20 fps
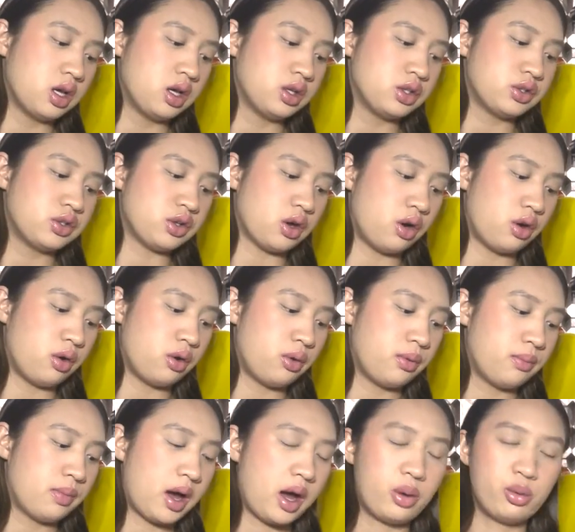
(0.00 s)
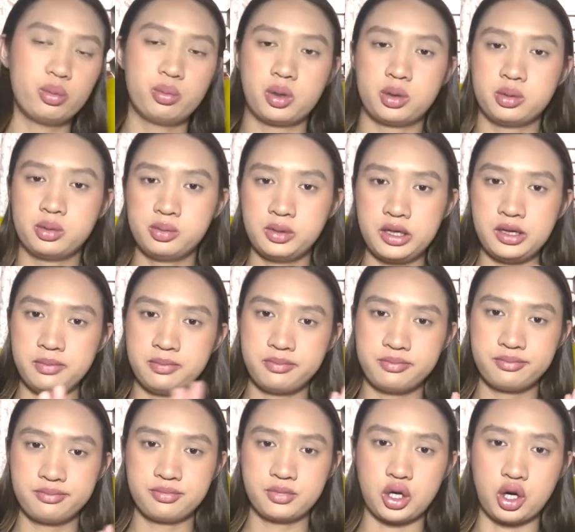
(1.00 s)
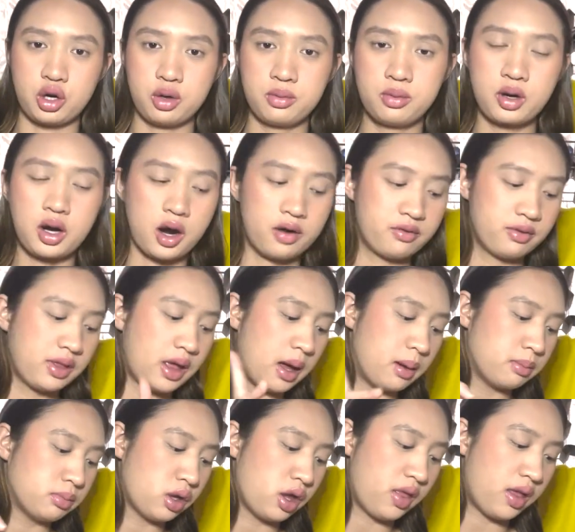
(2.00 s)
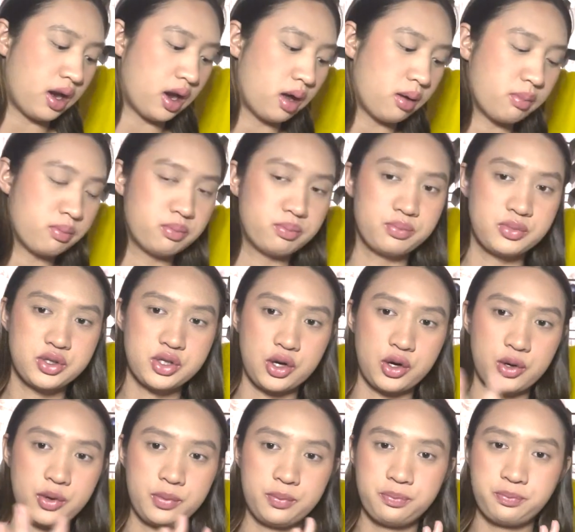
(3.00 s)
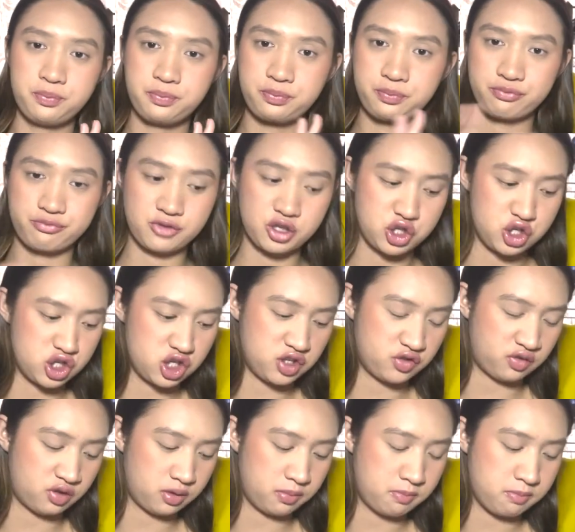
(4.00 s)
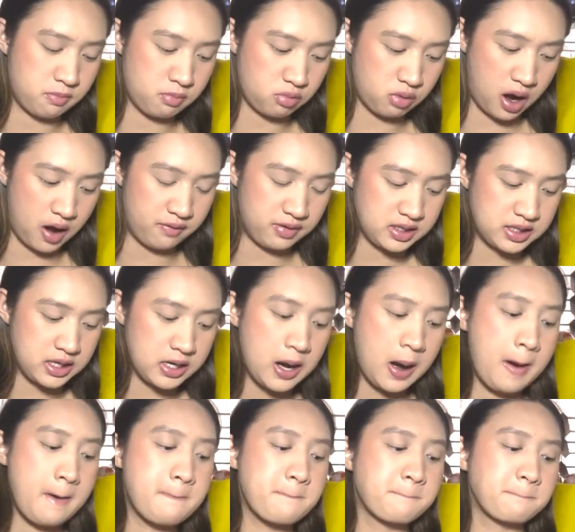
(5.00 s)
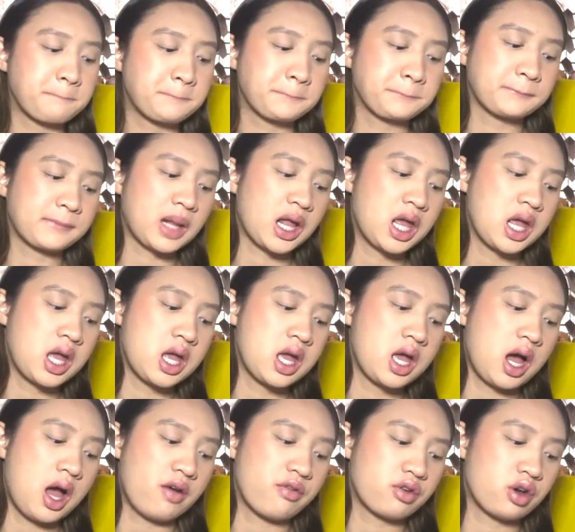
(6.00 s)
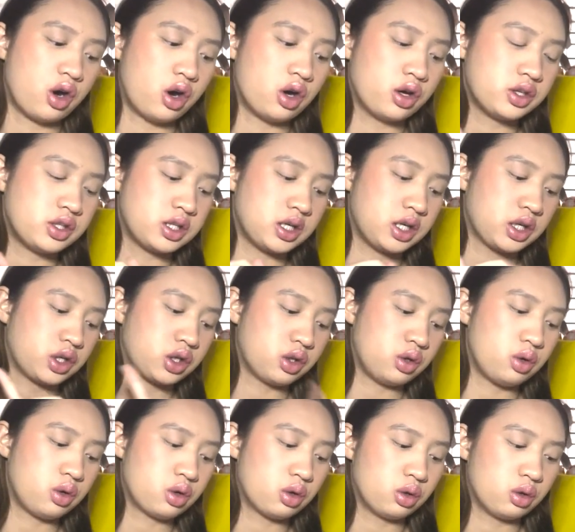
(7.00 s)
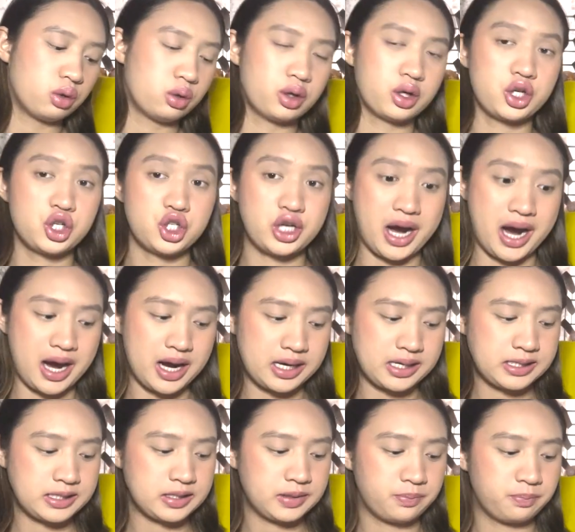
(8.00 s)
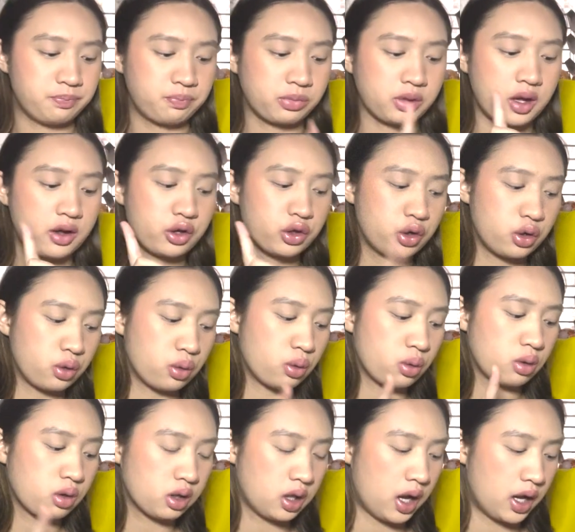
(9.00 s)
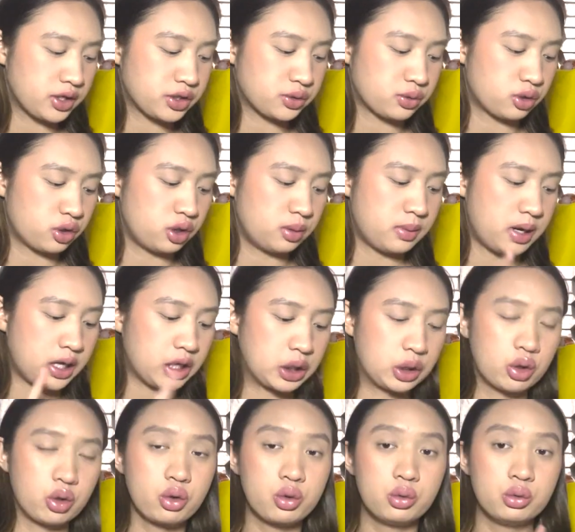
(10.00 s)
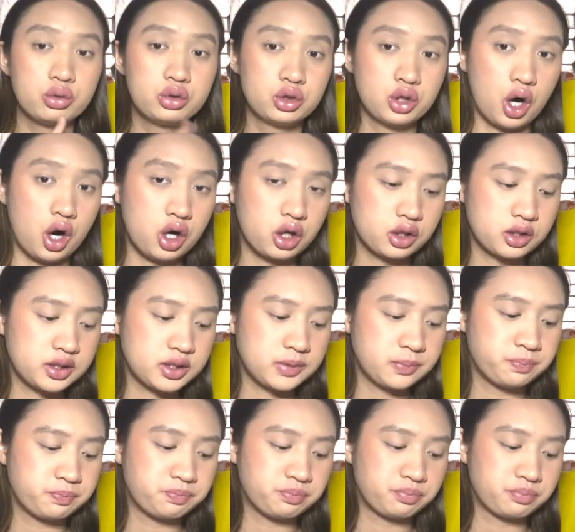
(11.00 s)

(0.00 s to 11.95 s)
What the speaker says: So I will probably cover that, blow that up. So just for privacy. I've got Google Chat, Google Classroom, and Google Docs.